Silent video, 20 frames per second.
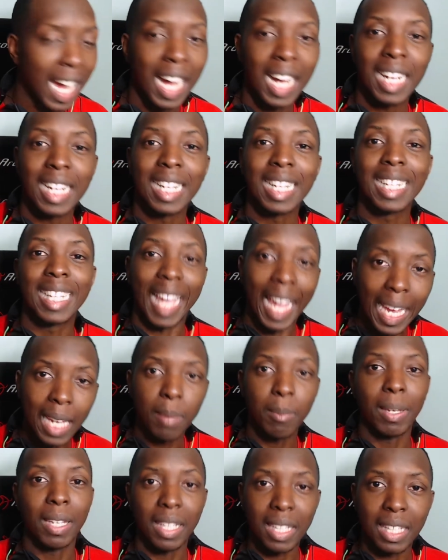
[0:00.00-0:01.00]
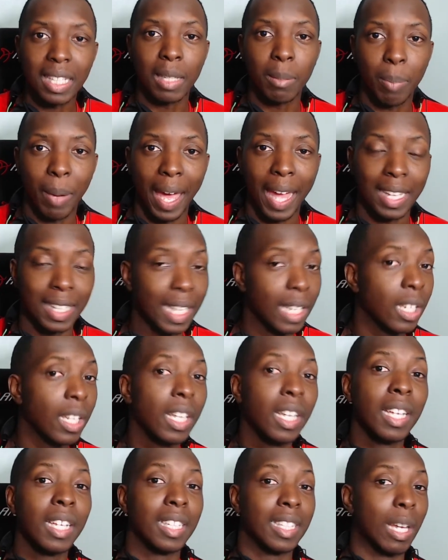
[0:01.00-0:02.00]
a gaming keypad.
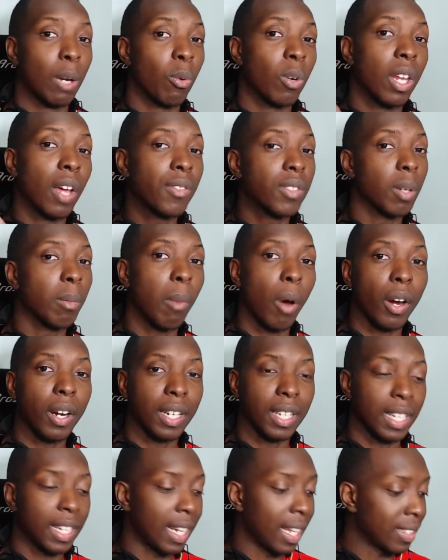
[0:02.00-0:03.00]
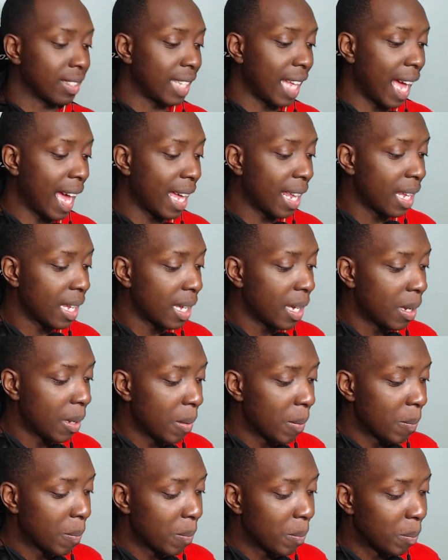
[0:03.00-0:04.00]
They would love to market it as that,
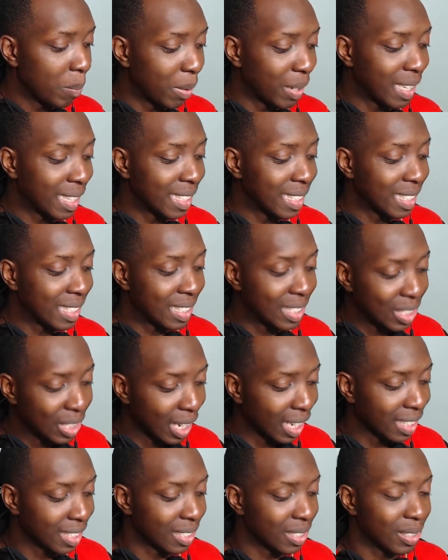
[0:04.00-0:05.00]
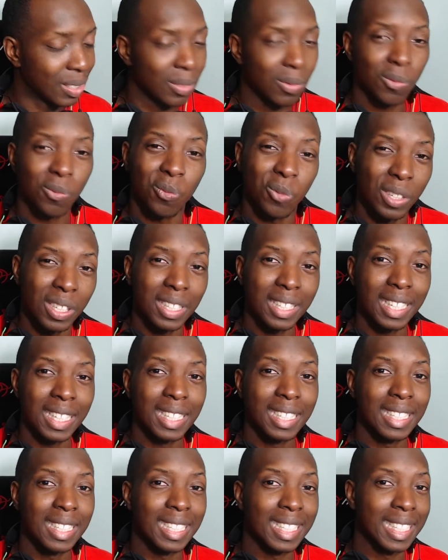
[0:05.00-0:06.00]
but it's just really
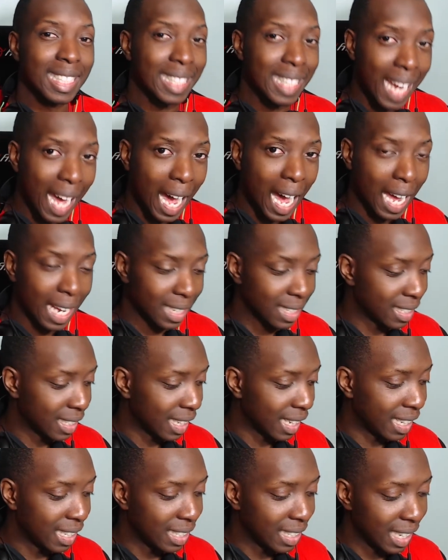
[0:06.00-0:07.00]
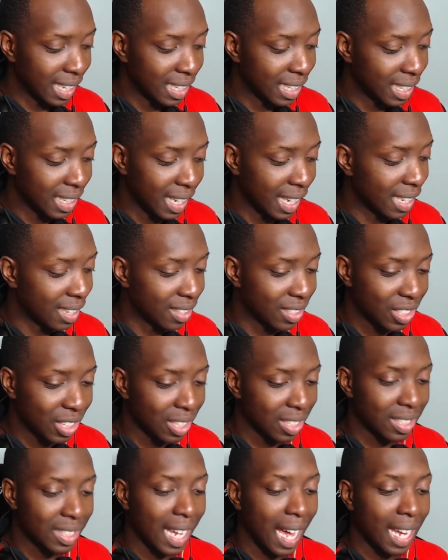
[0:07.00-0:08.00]
not. It's
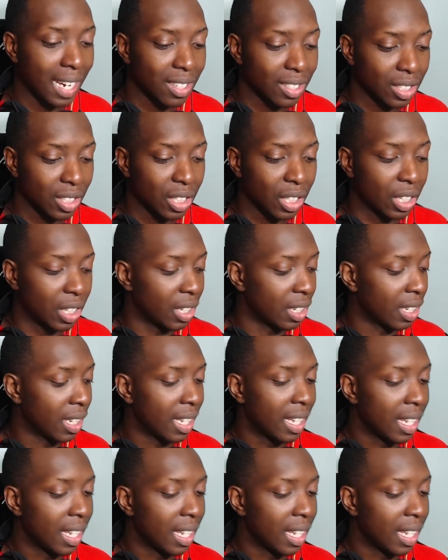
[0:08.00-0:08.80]
just not as good